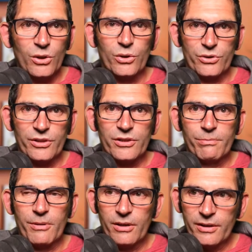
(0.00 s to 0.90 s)
lots of
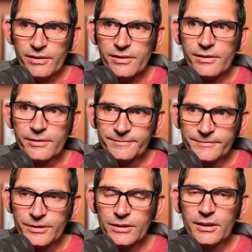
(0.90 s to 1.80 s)
spiders,
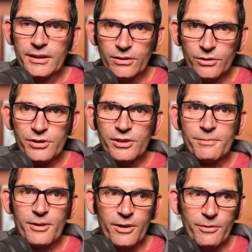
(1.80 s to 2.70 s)
lots of
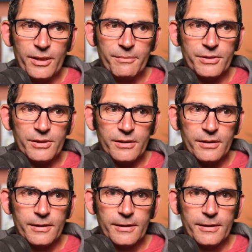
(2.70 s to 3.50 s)
spider webs.